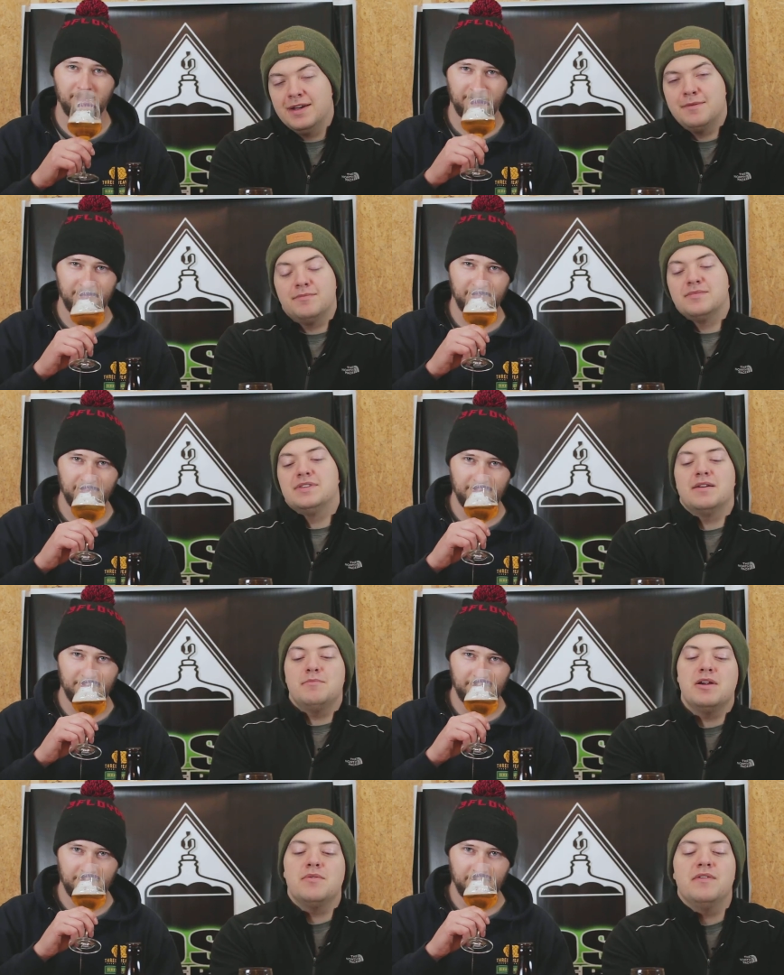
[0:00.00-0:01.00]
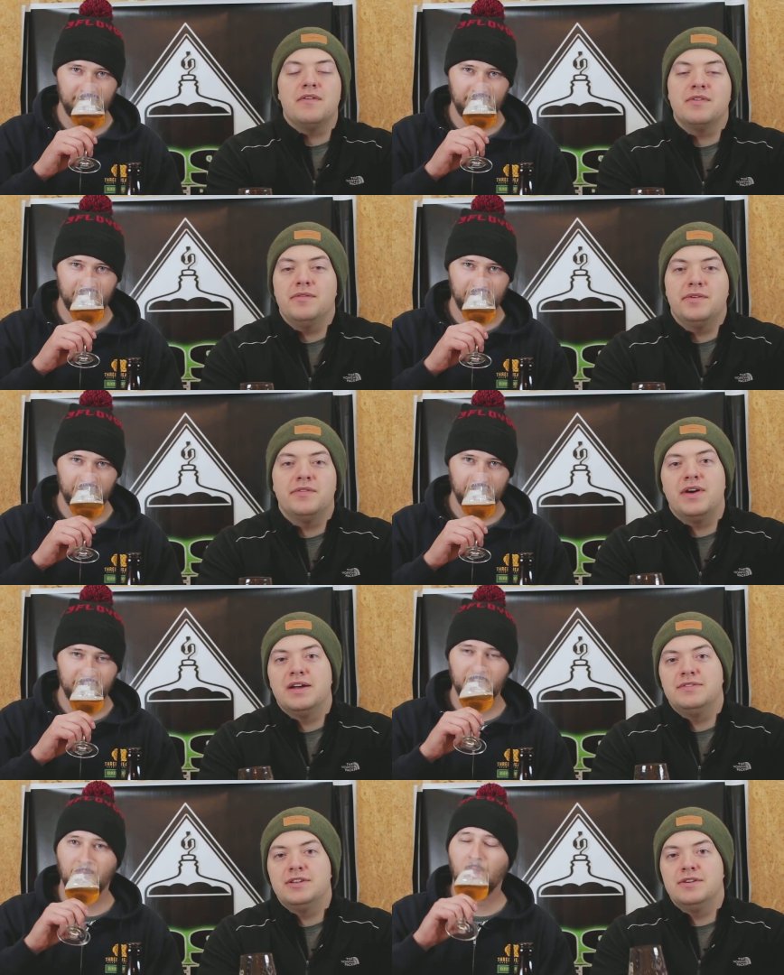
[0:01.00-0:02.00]
Speaker 1: Yep. Second beer we've ever given a
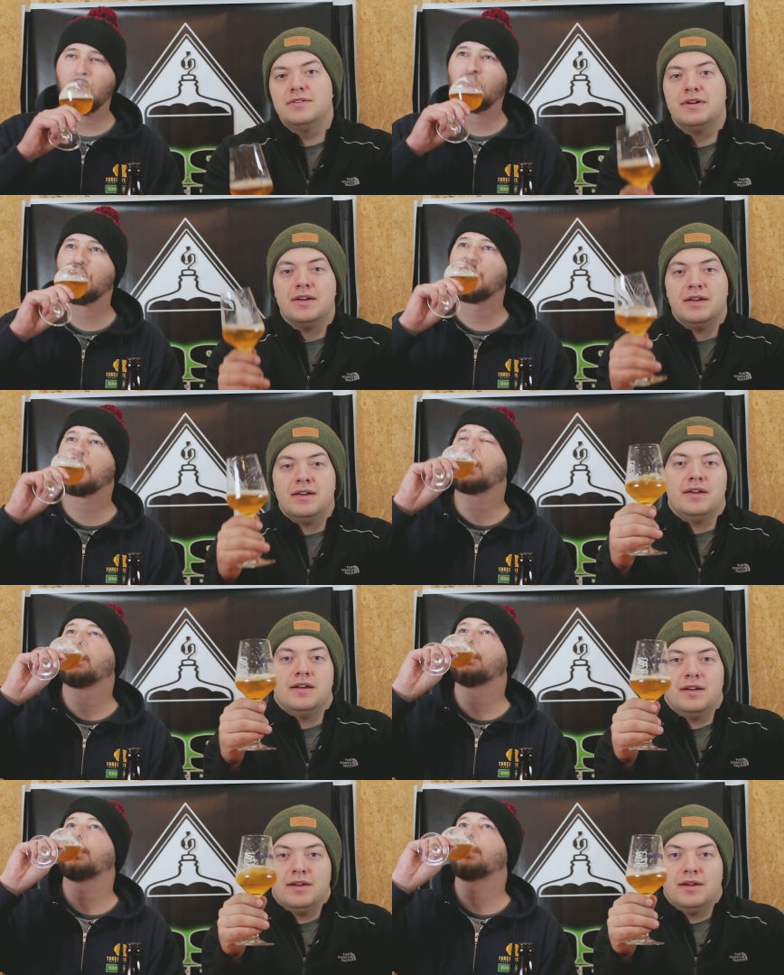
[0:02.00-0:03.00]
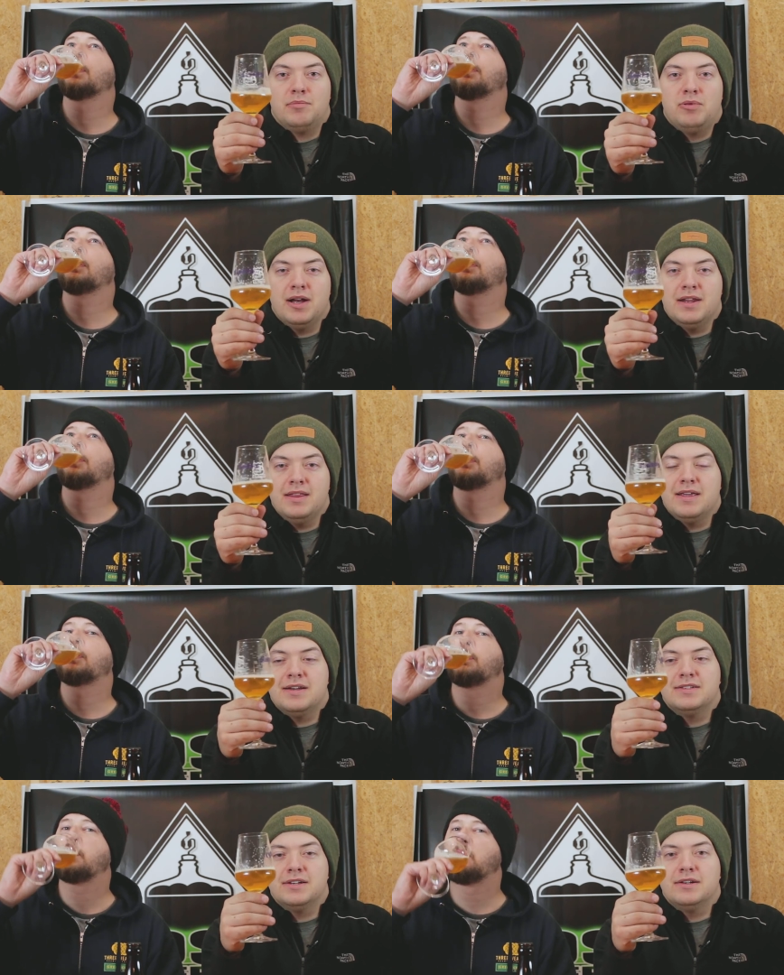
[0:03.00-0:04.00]
five to plenty the
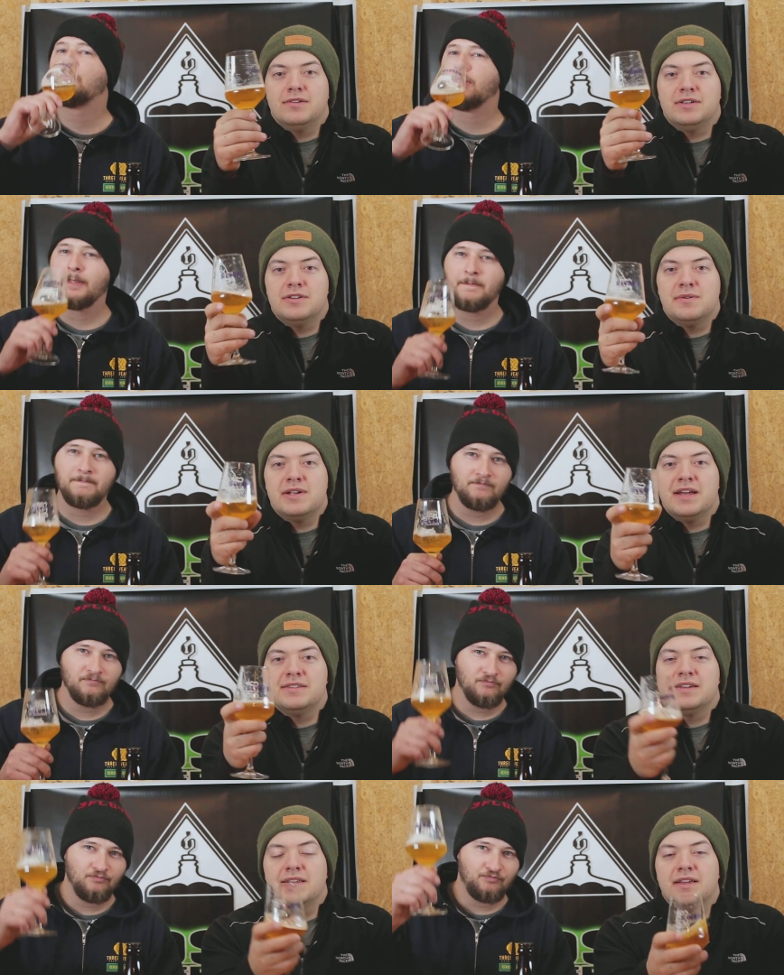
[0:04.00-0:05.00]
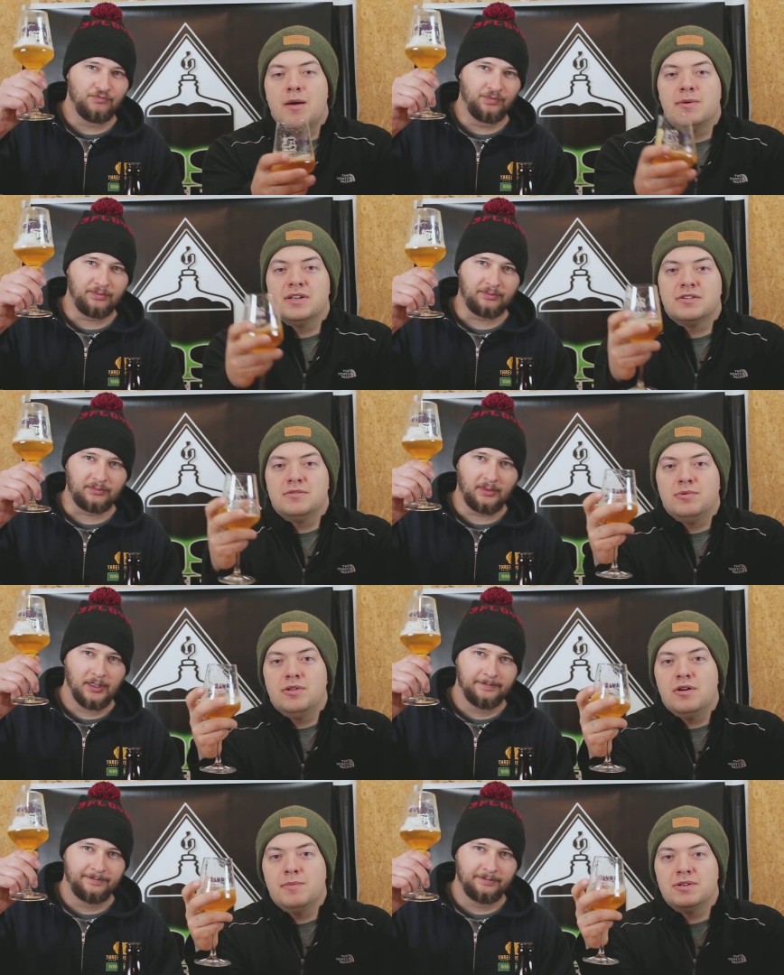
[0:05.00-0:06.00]
other. Let us know what you guys think in the comment section
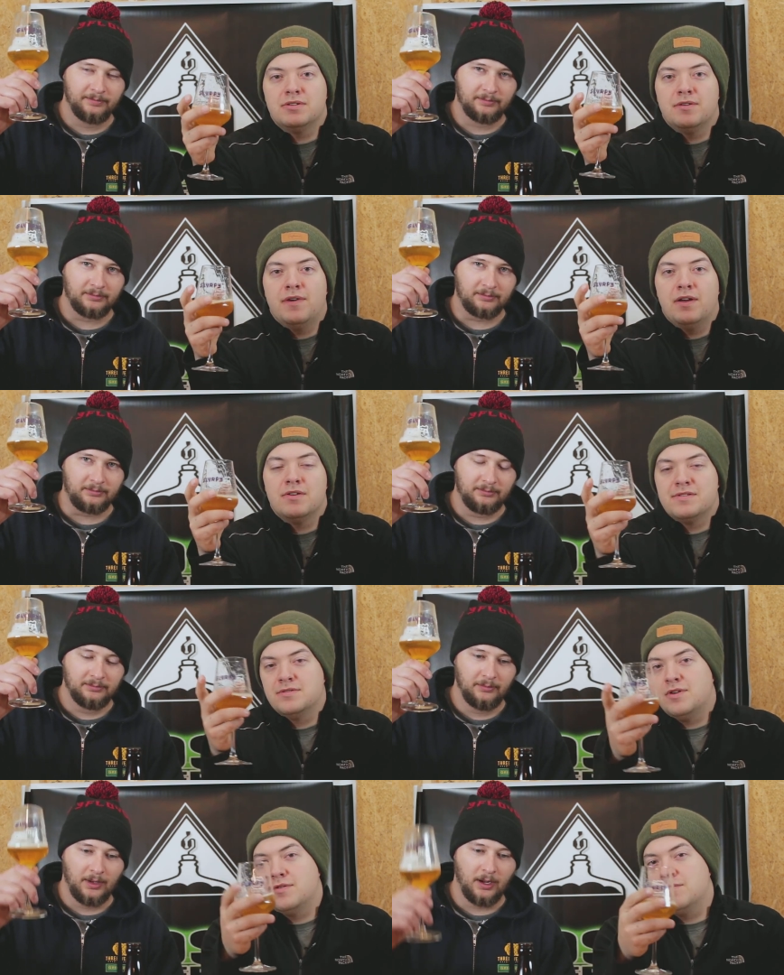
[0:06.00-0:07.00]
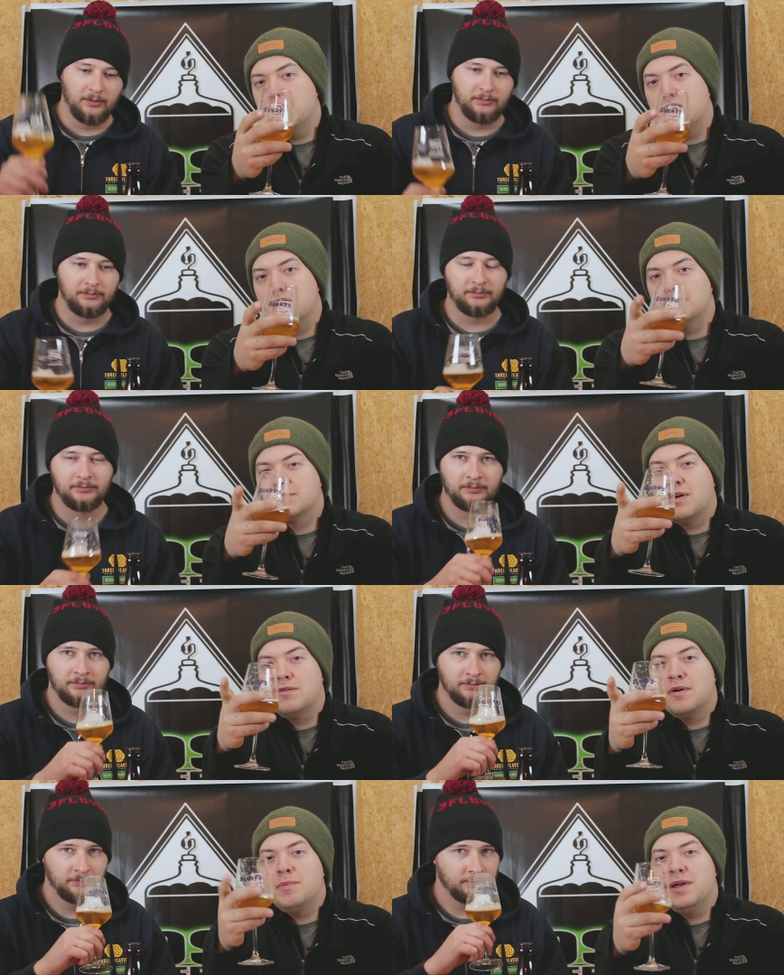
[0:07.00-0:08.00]
below. Make sure to follow us on social media,
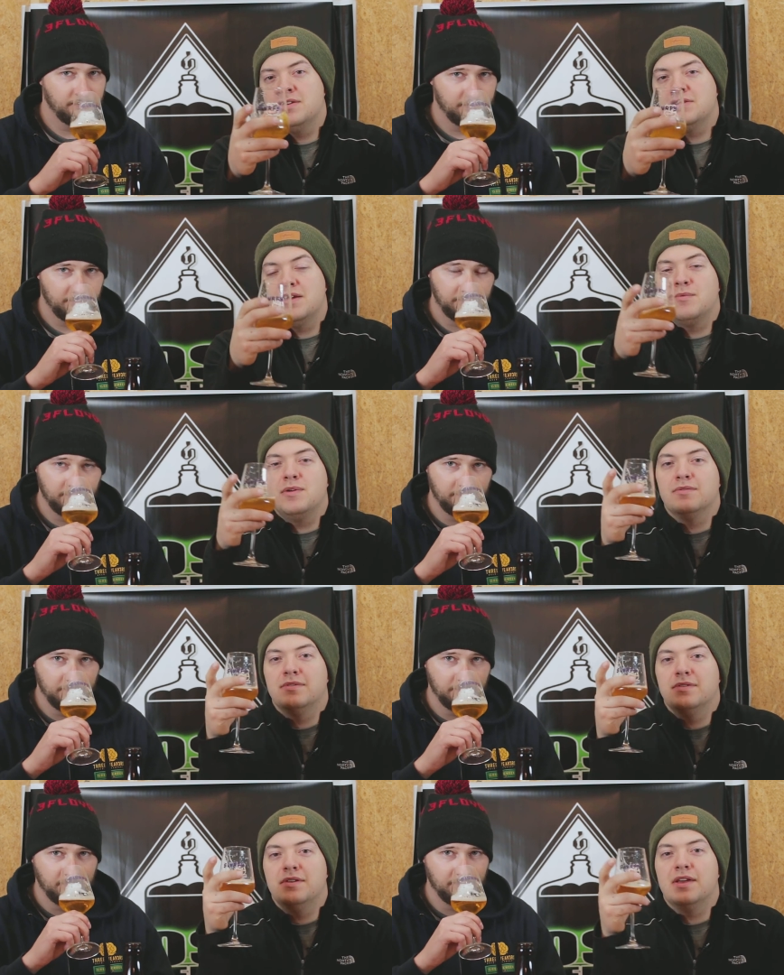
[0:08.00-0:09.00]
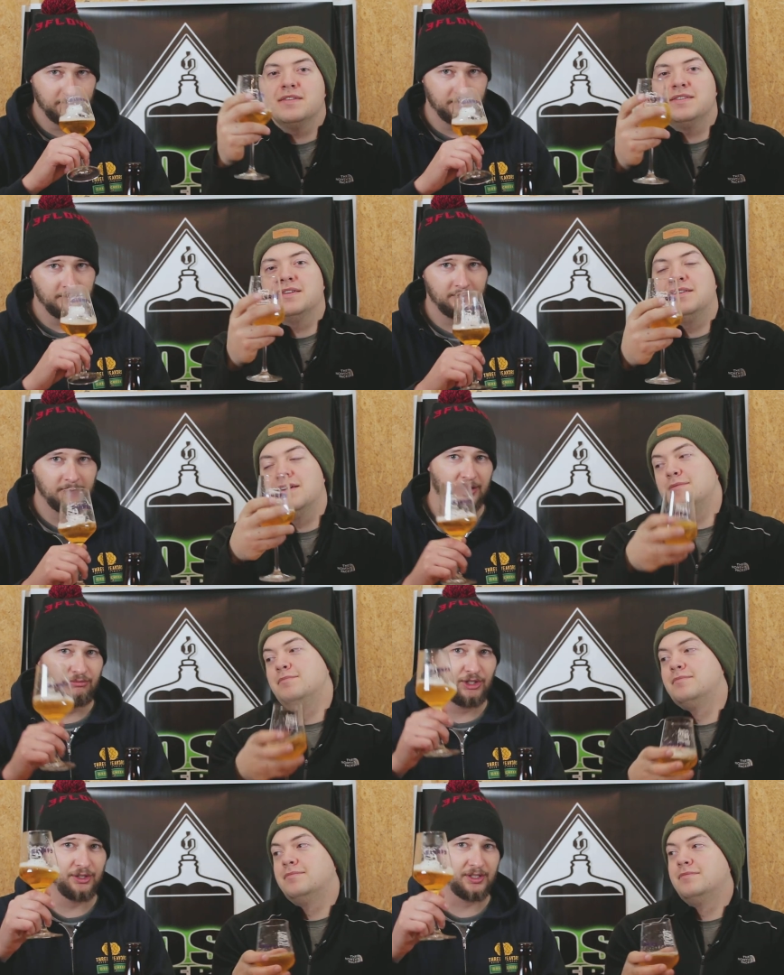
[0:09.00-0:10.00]
subscribe to our page, and we will see you guys next time.
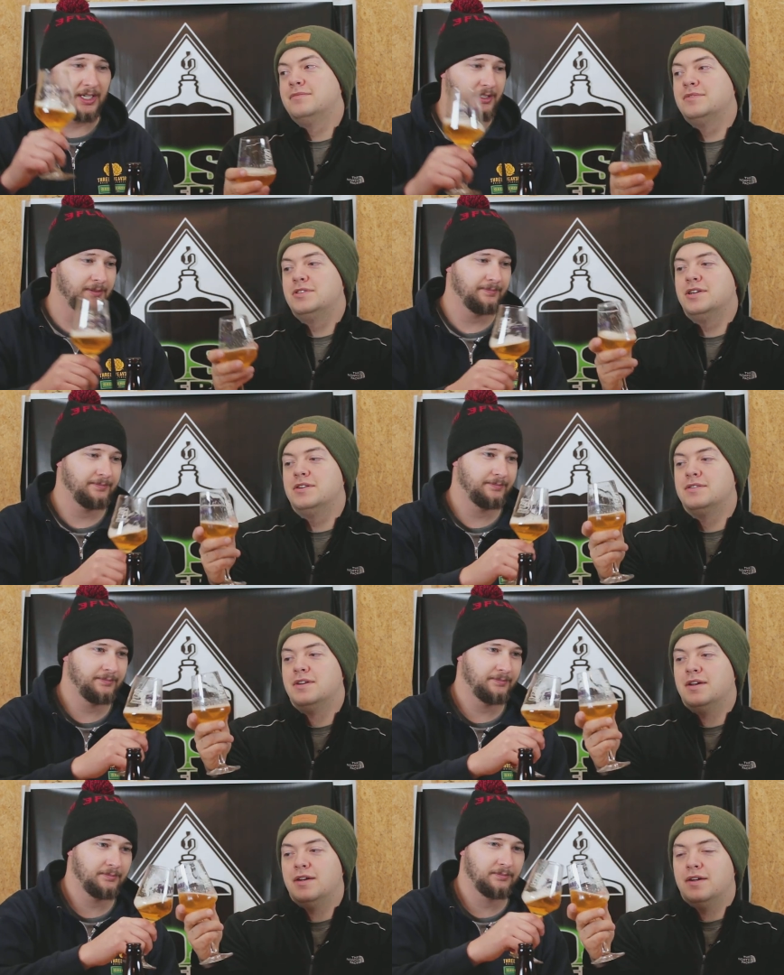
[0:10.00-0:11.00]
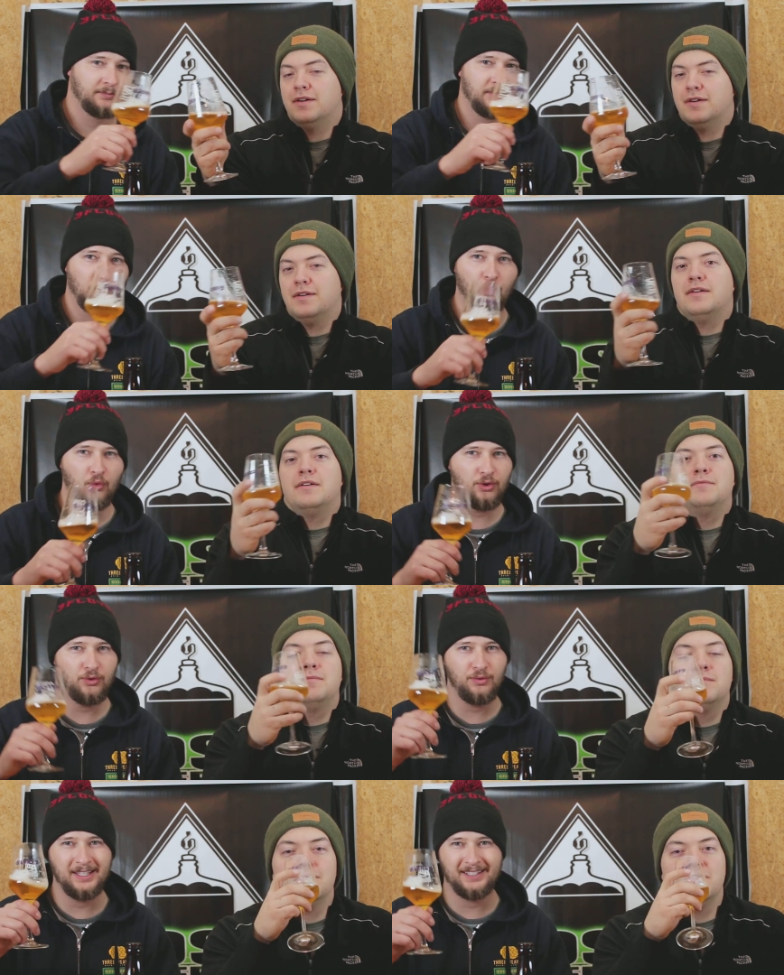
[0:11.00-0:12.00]
Cheers, guys. Cheers.
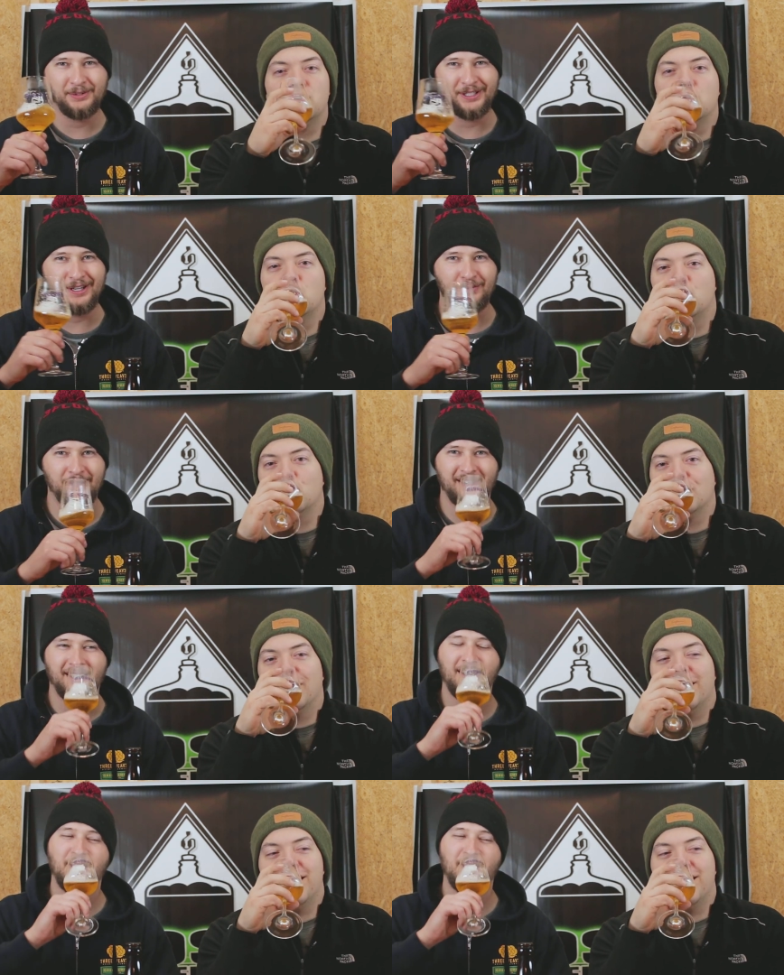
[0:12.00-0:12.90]
Speaker 2: Woo, this was a good one.